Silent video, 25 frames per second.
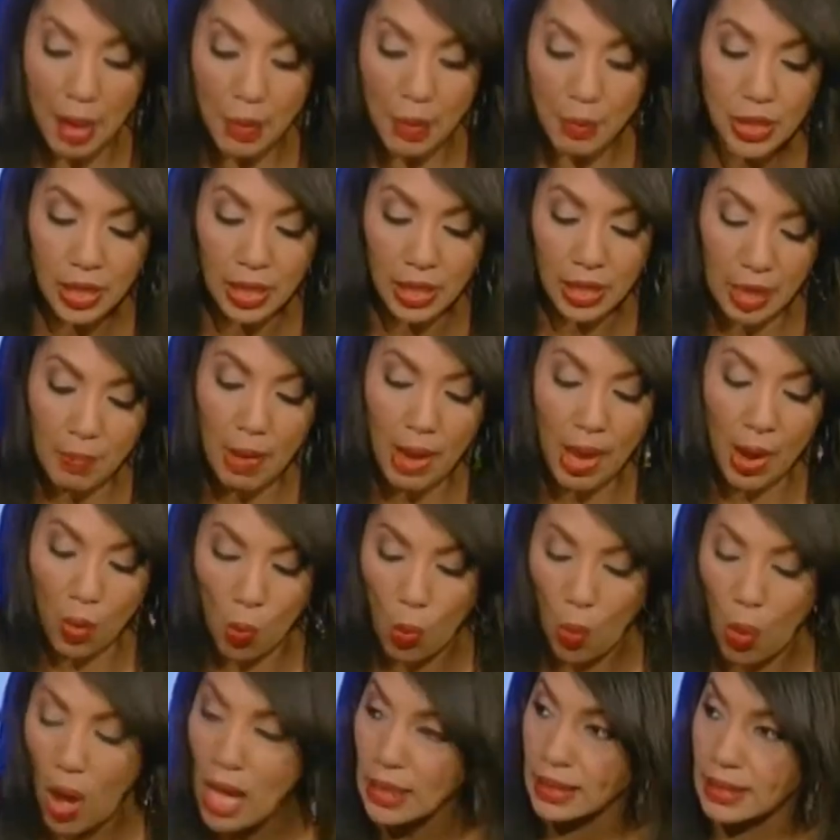looking at my
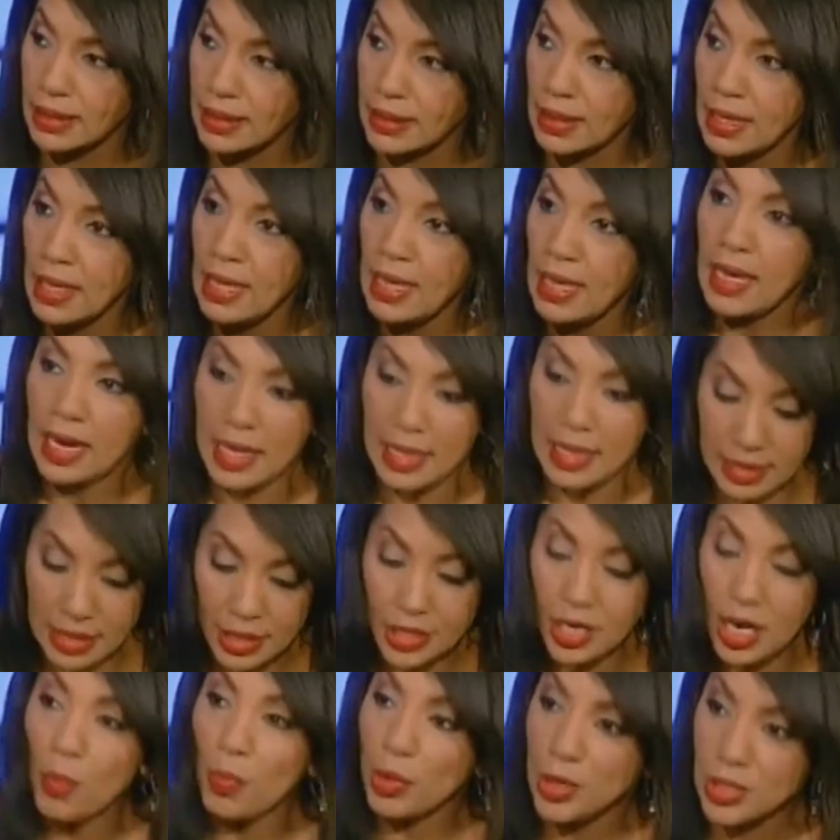wallet, and the
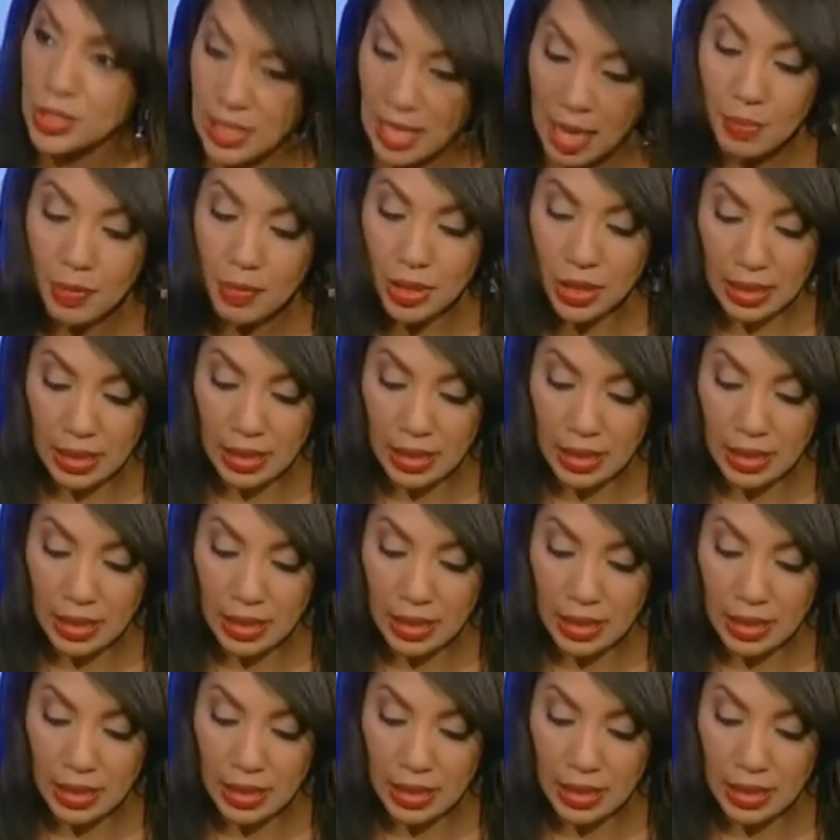numbers I'm looking